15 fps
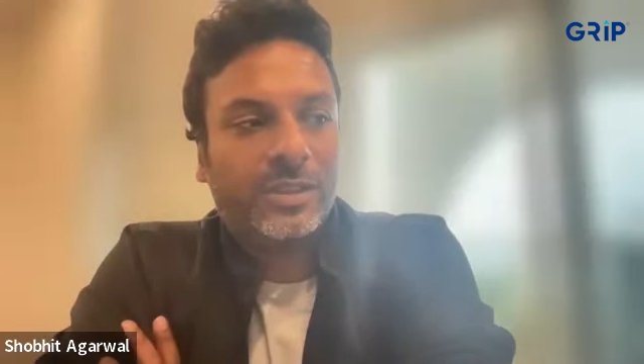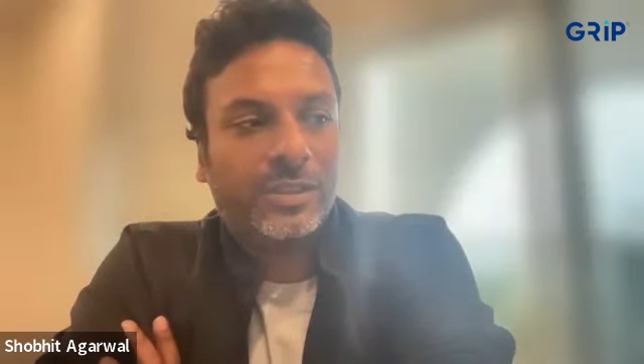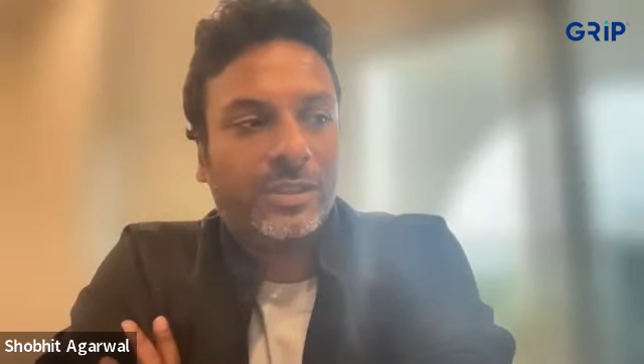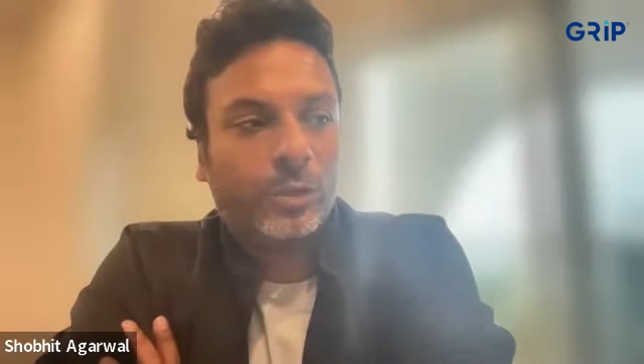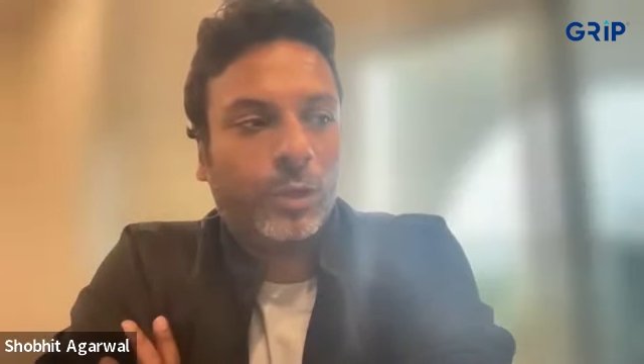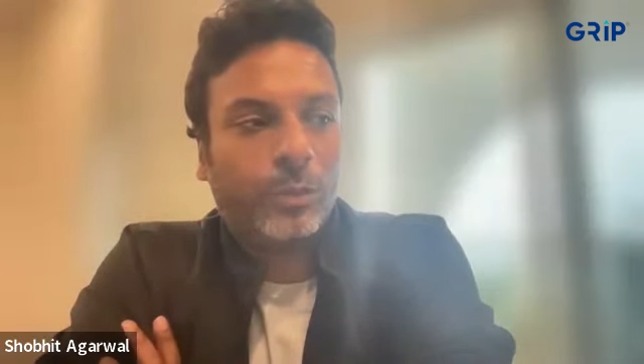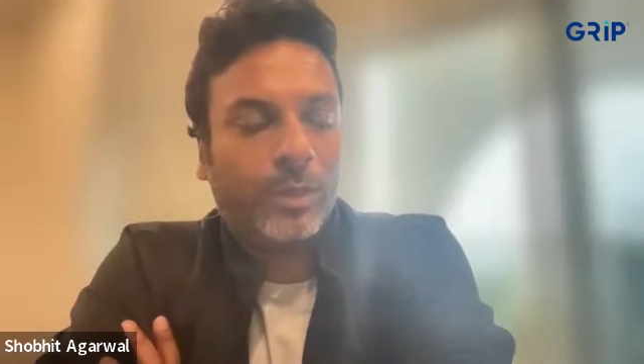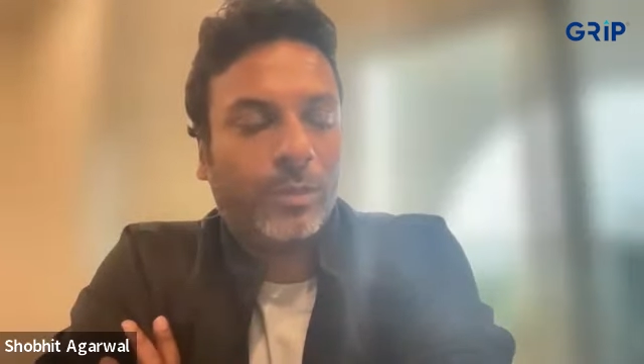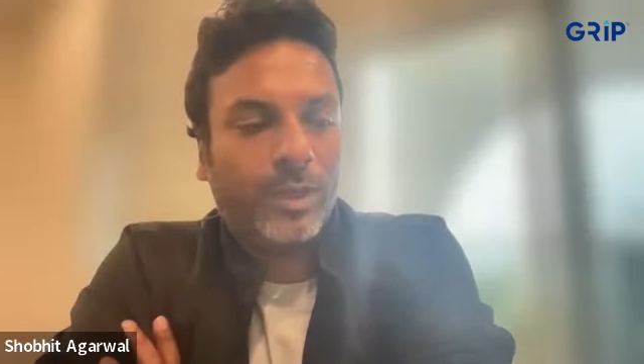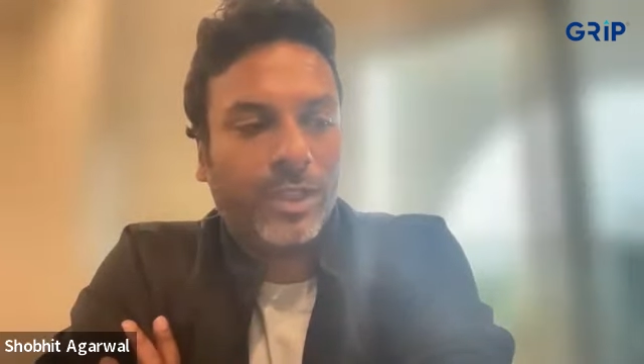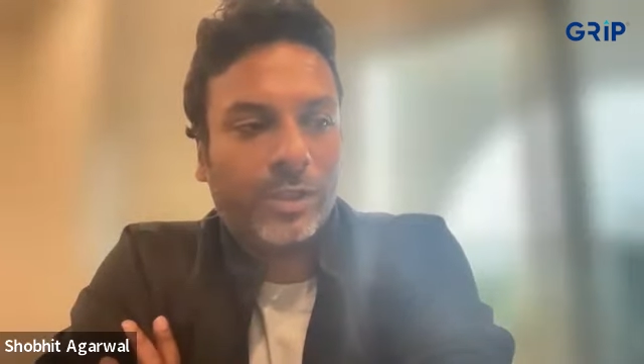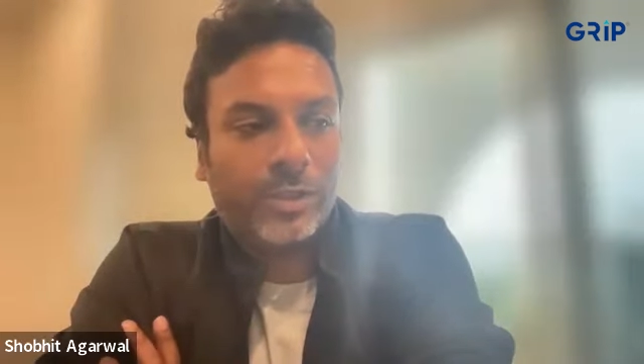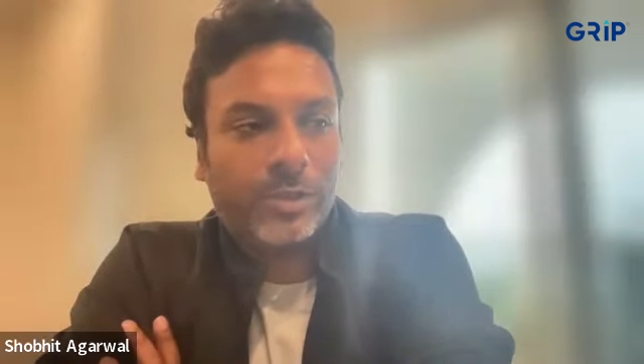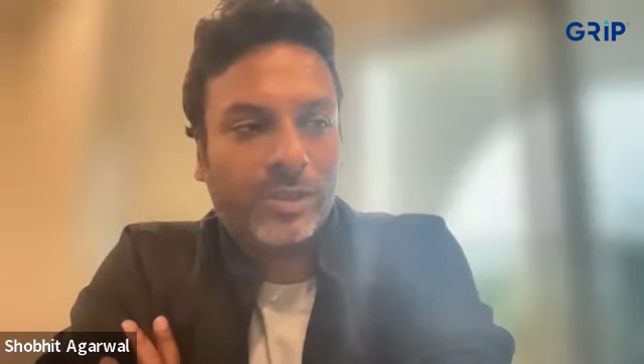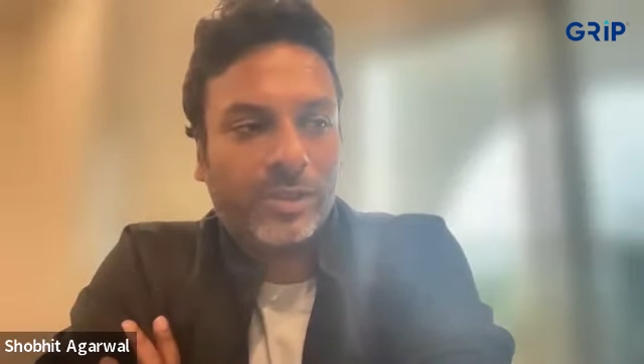this whole public
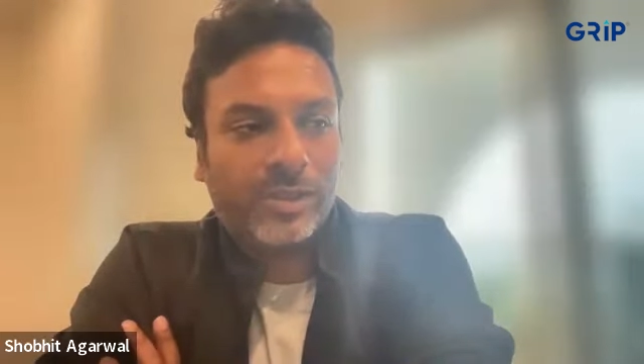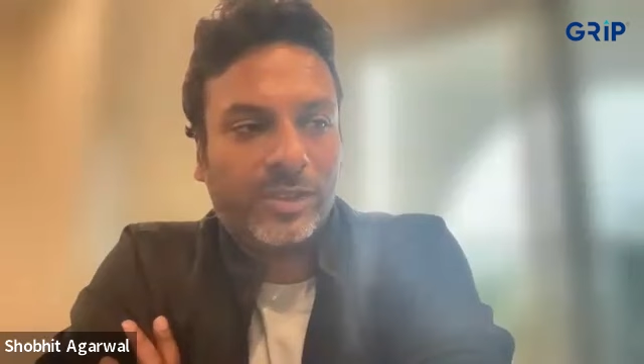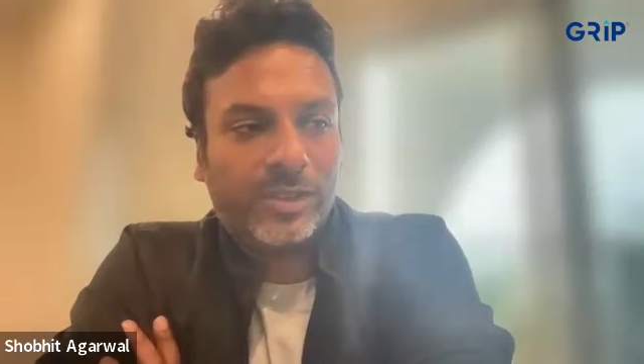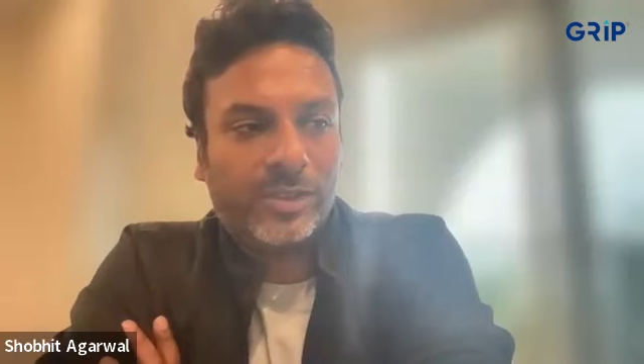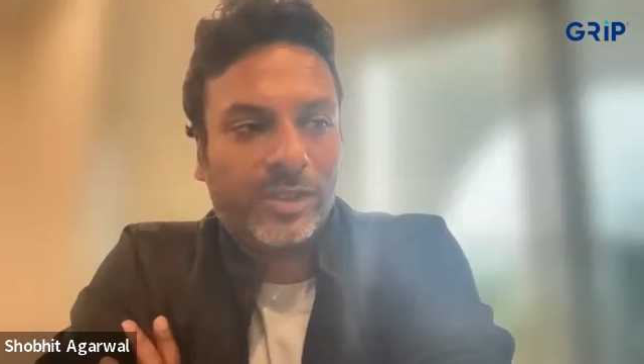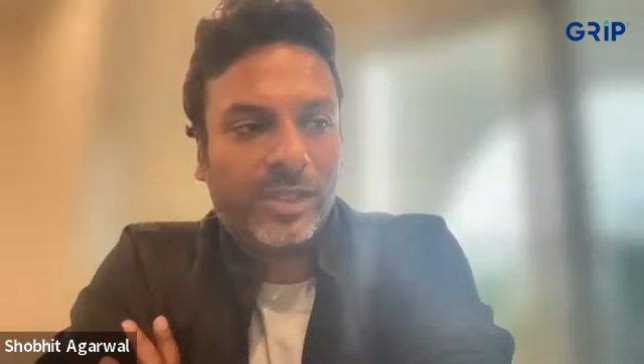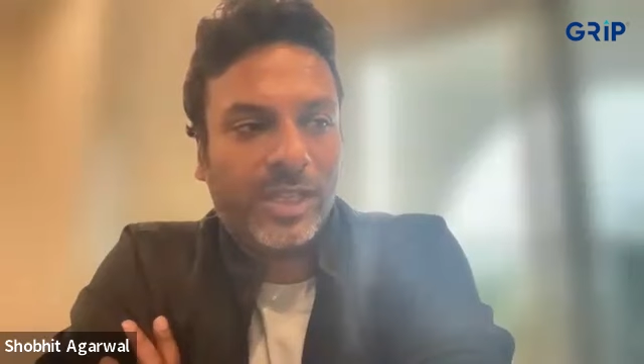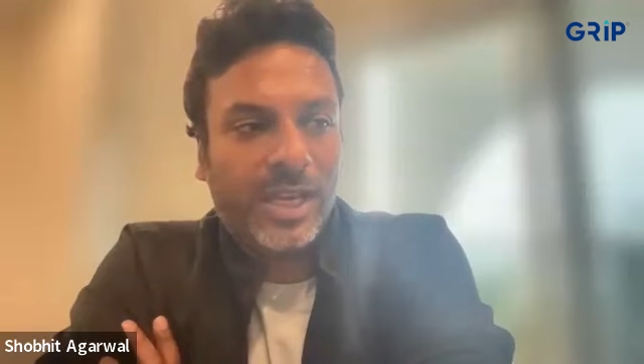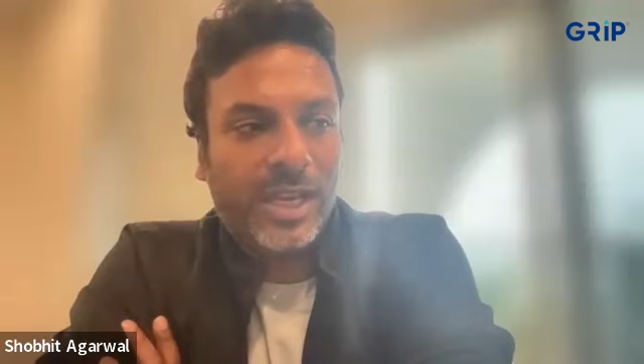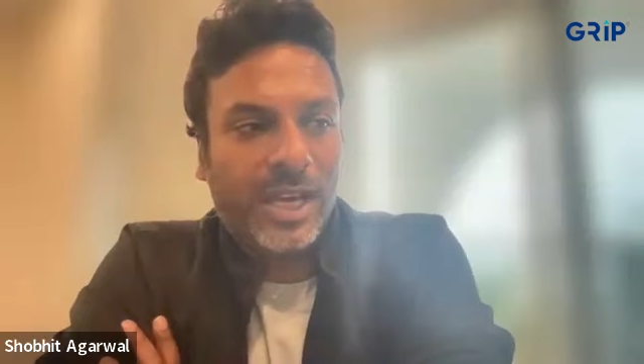issuances.